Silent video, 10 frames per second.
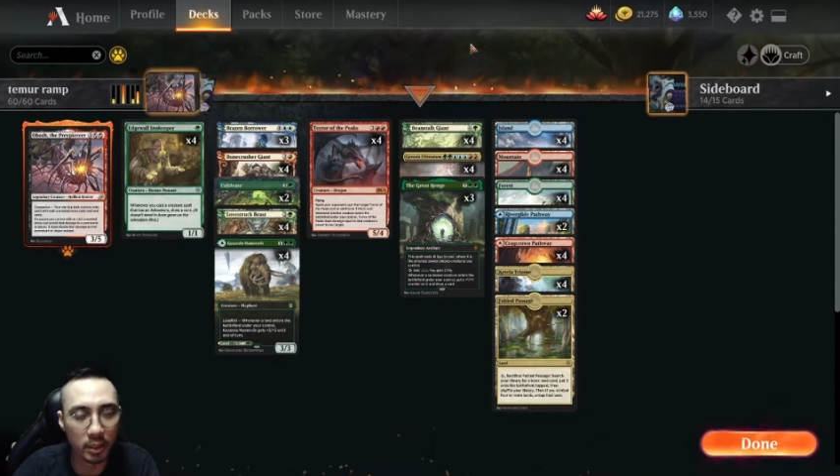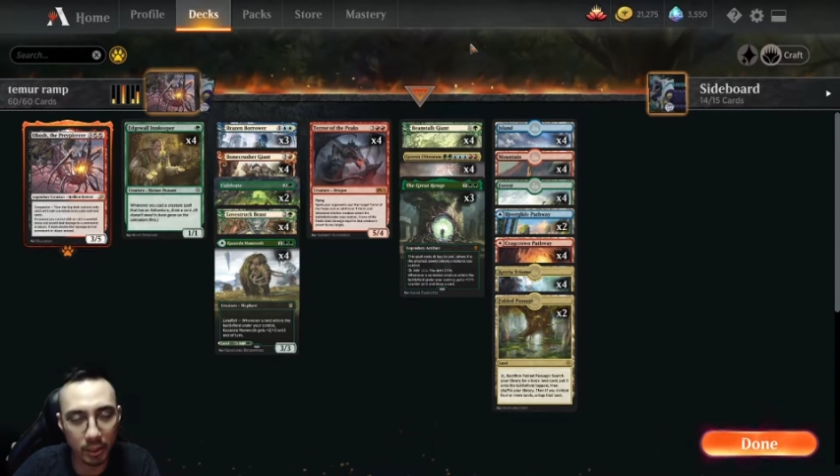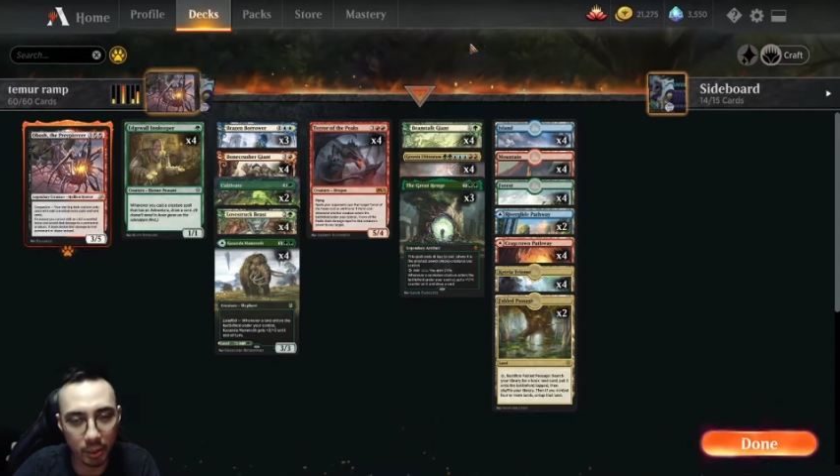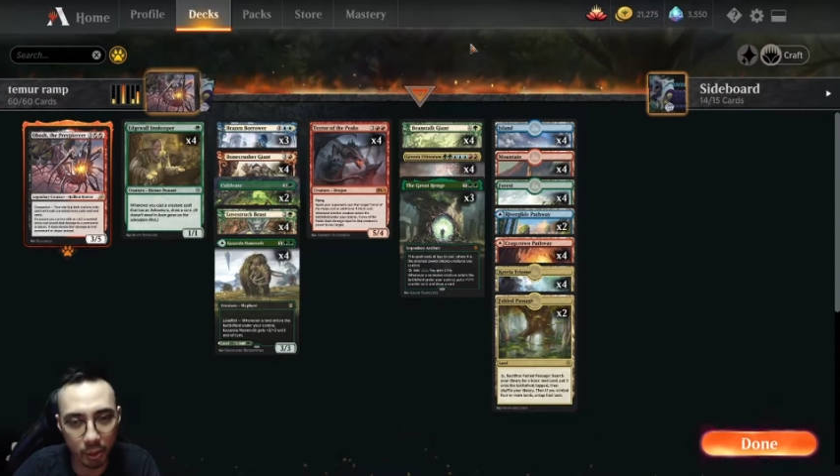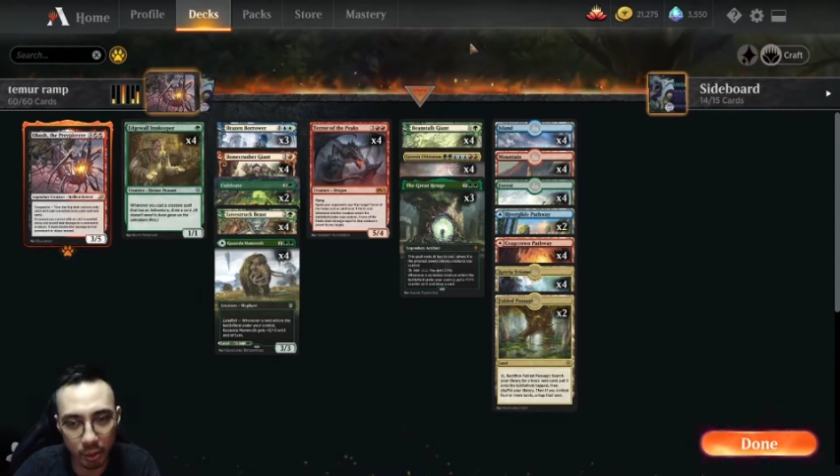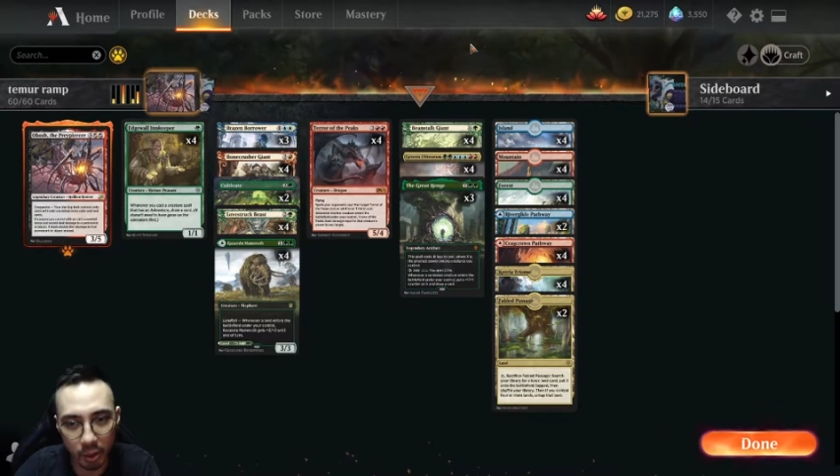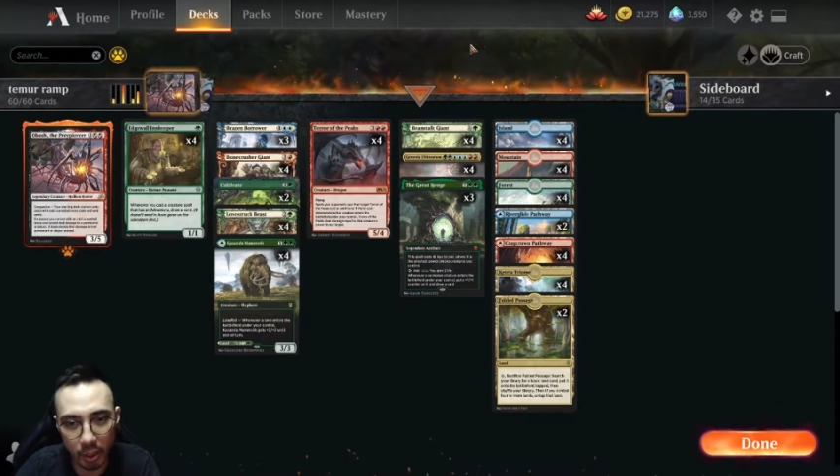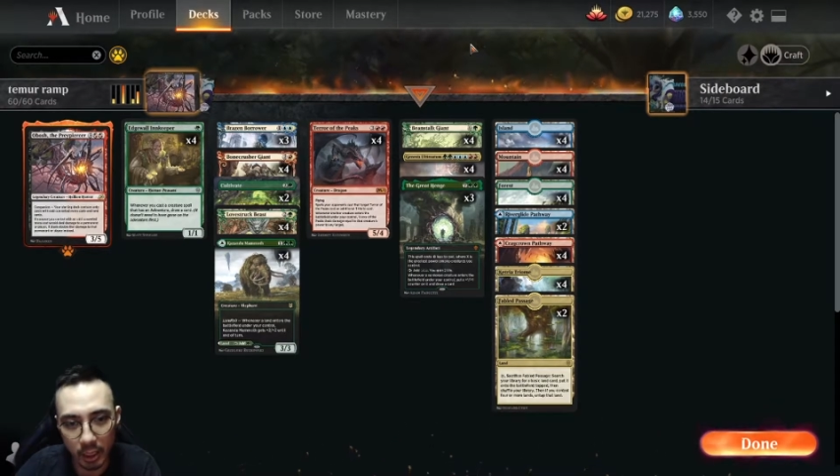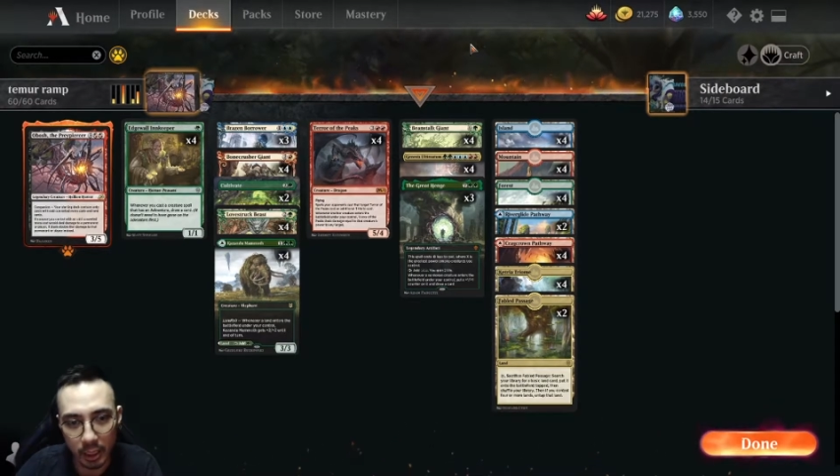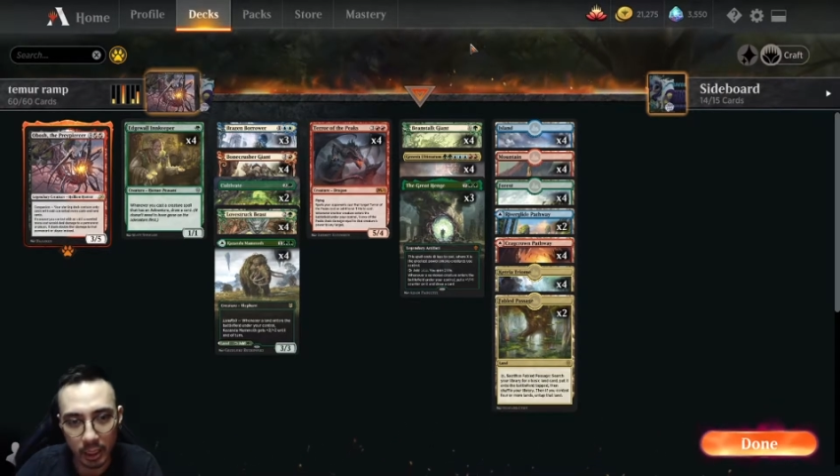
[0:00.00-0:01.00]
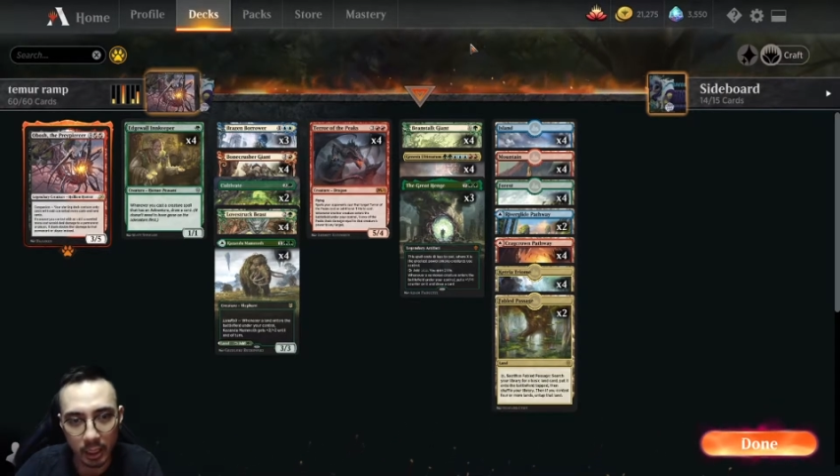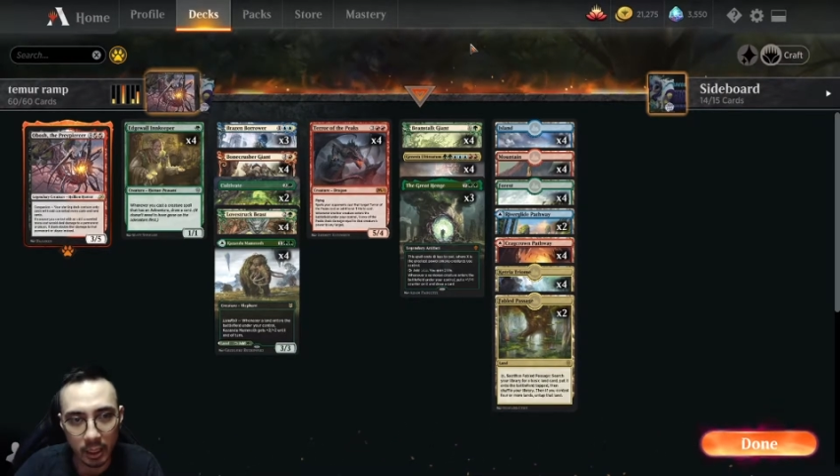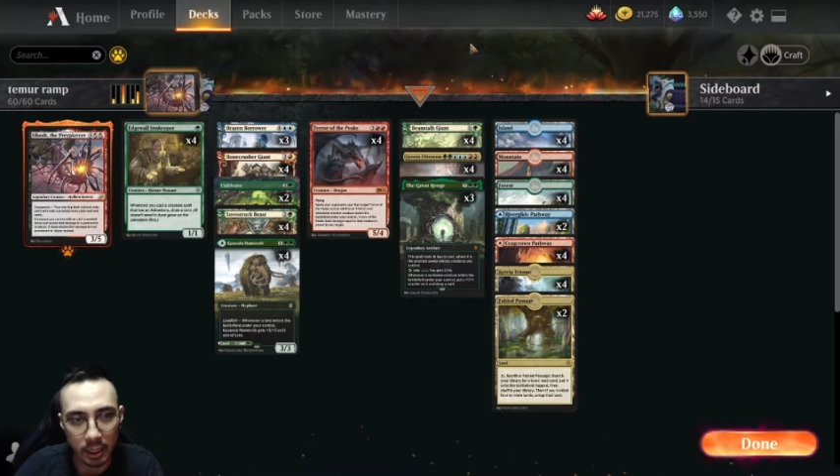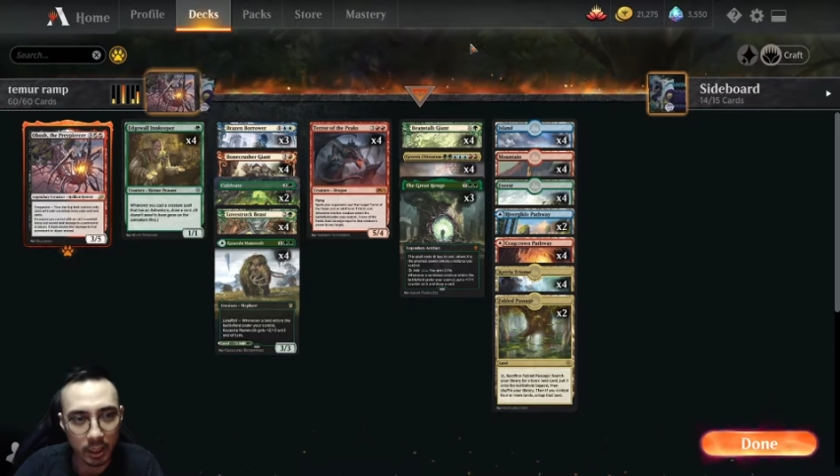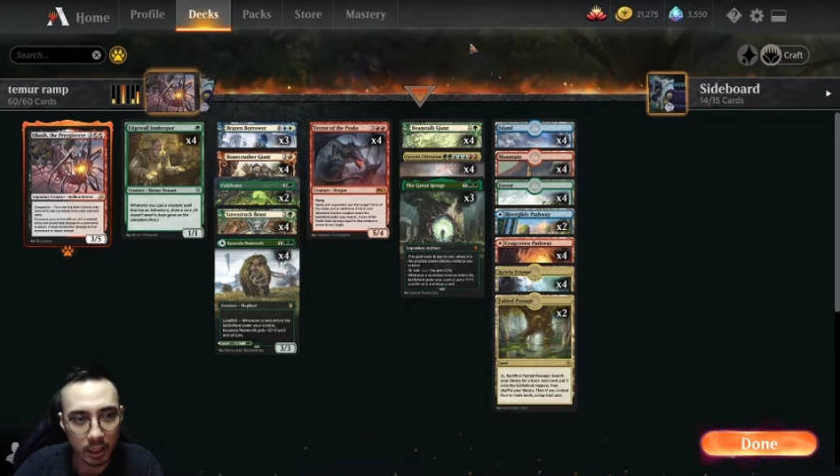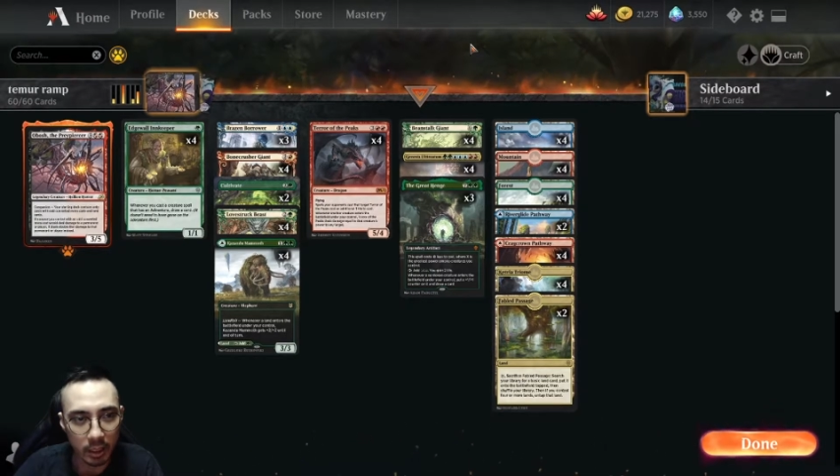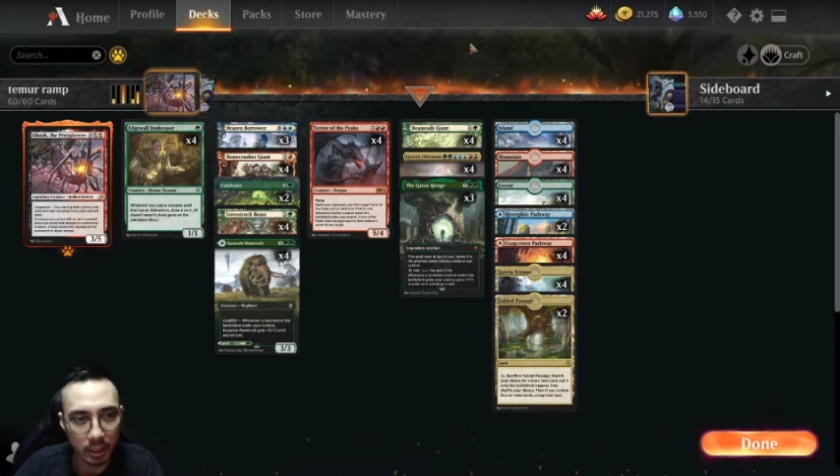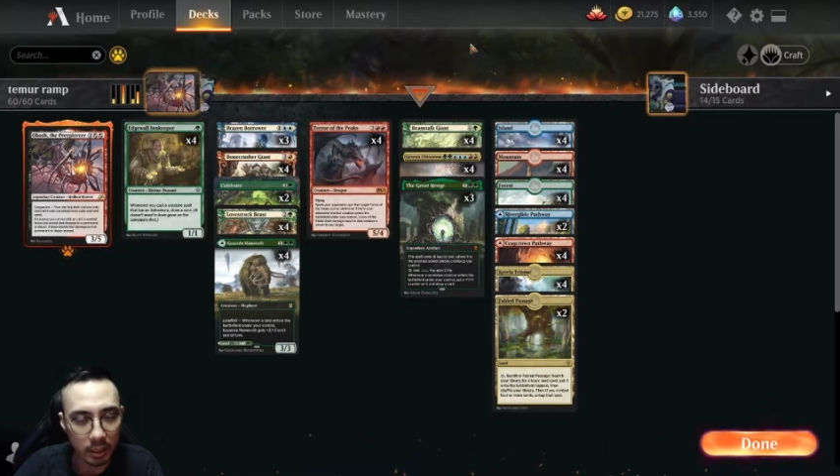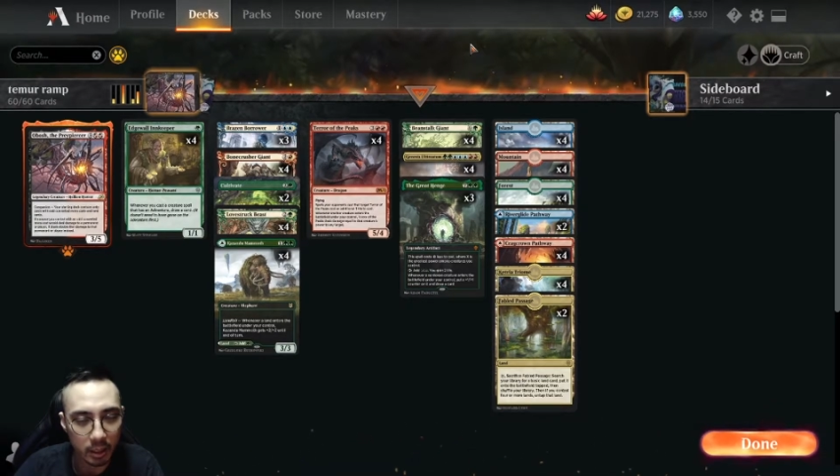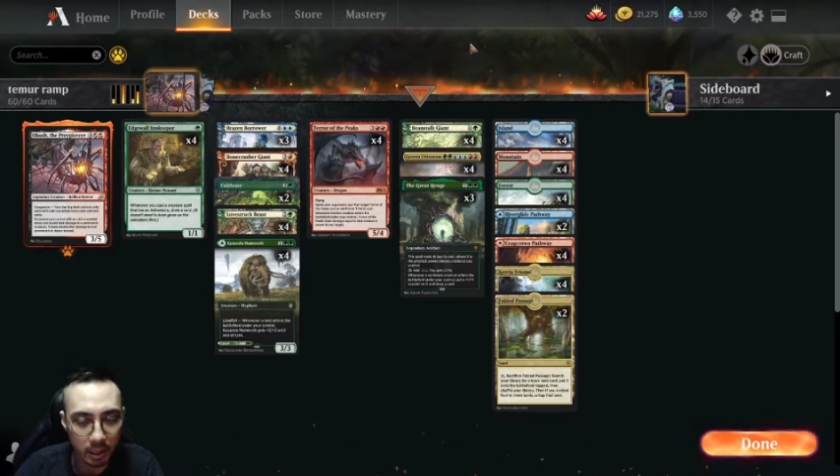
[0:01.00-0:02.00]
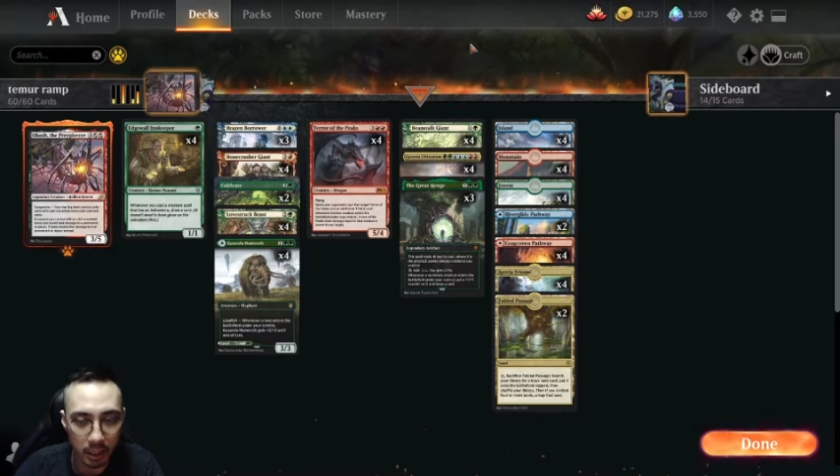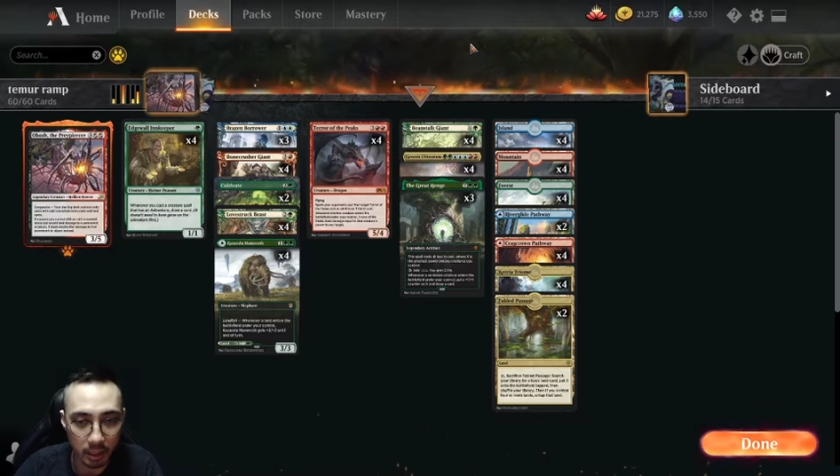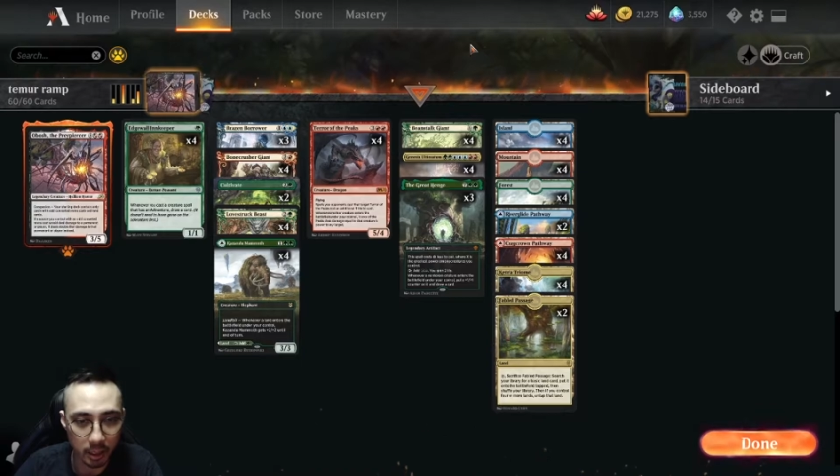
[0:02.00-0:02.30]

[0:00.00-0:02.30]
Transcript: So yes,